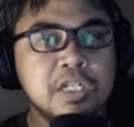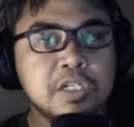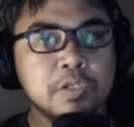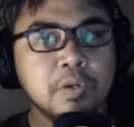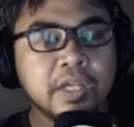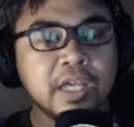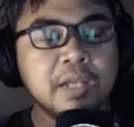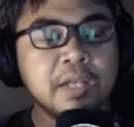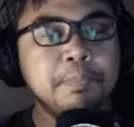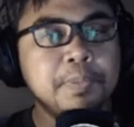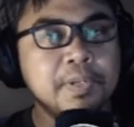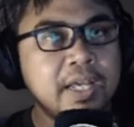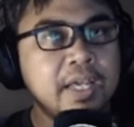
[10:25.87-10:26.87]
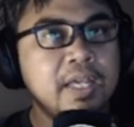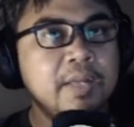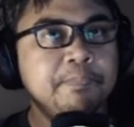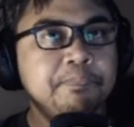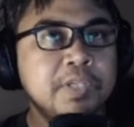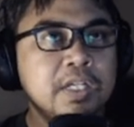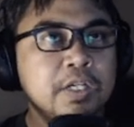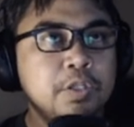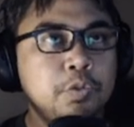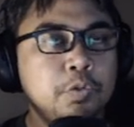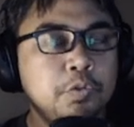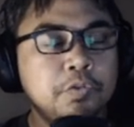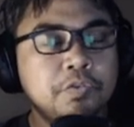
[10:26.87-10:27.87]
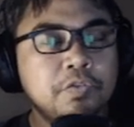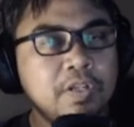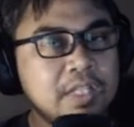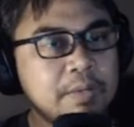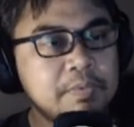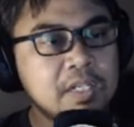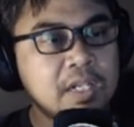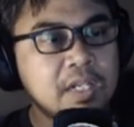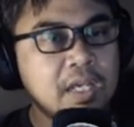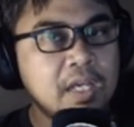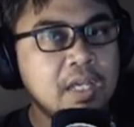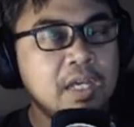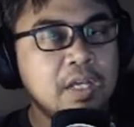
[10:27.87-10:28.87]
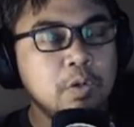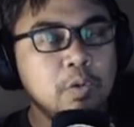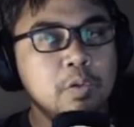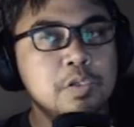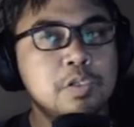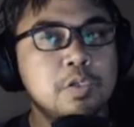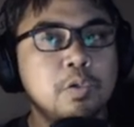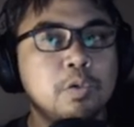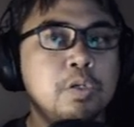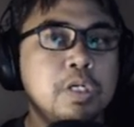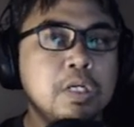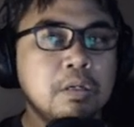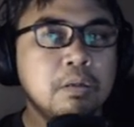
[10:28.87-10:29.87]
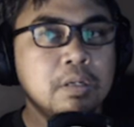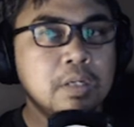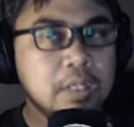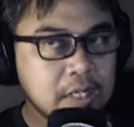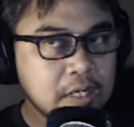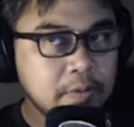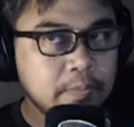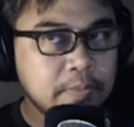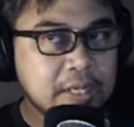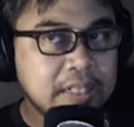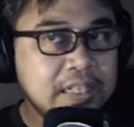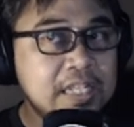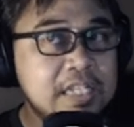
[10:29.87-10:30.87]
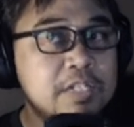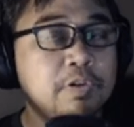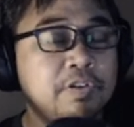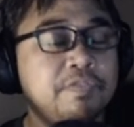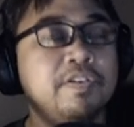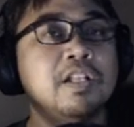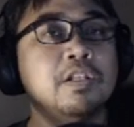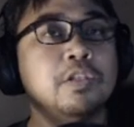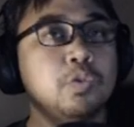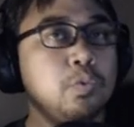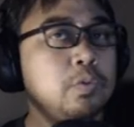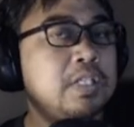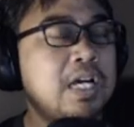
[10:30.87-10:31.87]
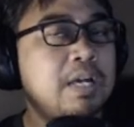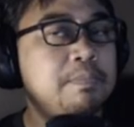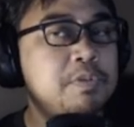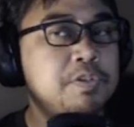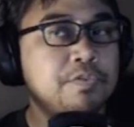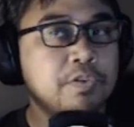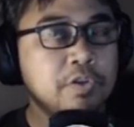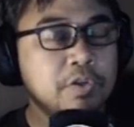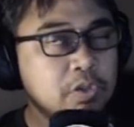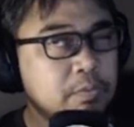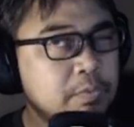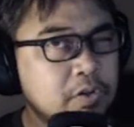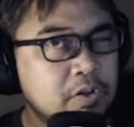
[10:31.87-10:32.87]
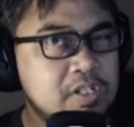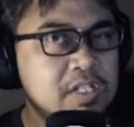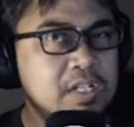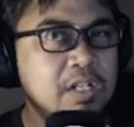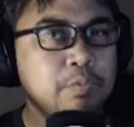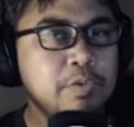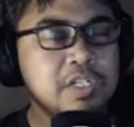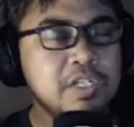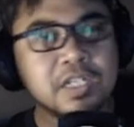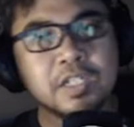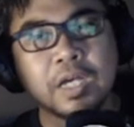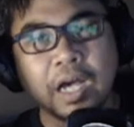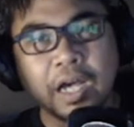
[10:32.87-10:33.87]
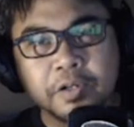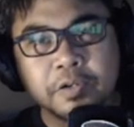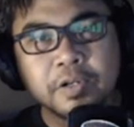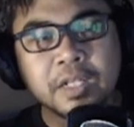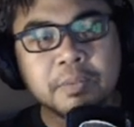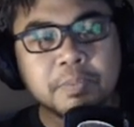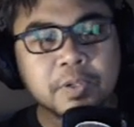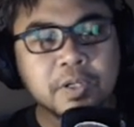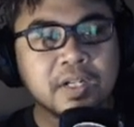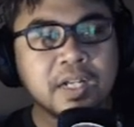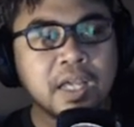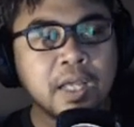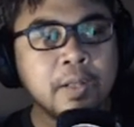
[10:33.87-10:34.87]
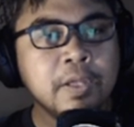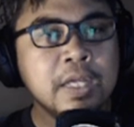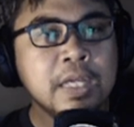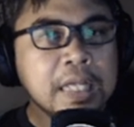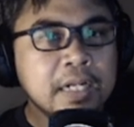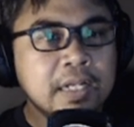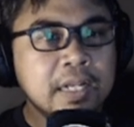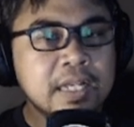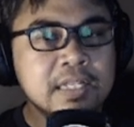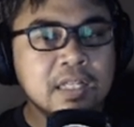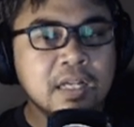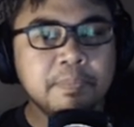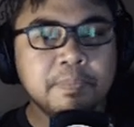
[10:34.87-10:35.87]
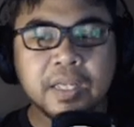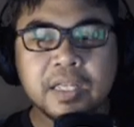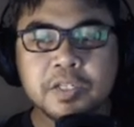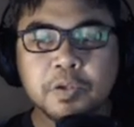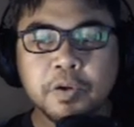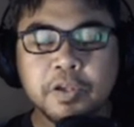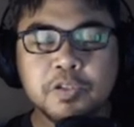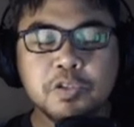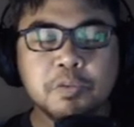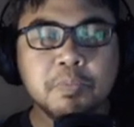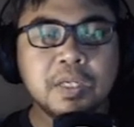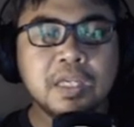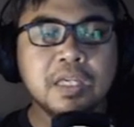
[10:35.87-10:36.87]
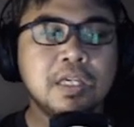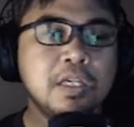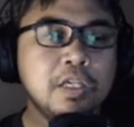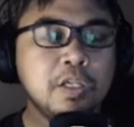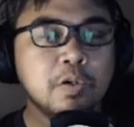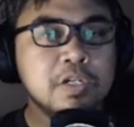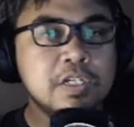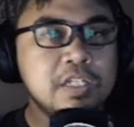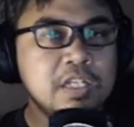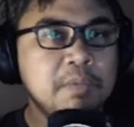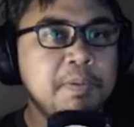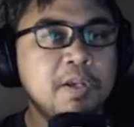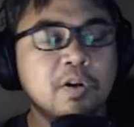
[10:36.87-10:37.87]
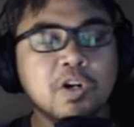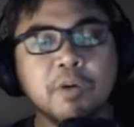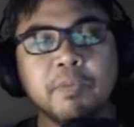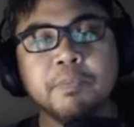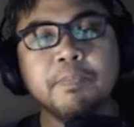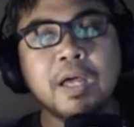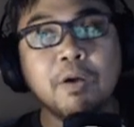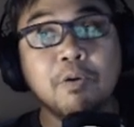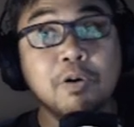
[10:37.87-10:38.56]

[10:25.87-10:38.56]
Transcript: So again, play two to three times a day and also um, at least refill two times for your Dobrostal, which is 100 per day. Next up is going to be your CP or combat power.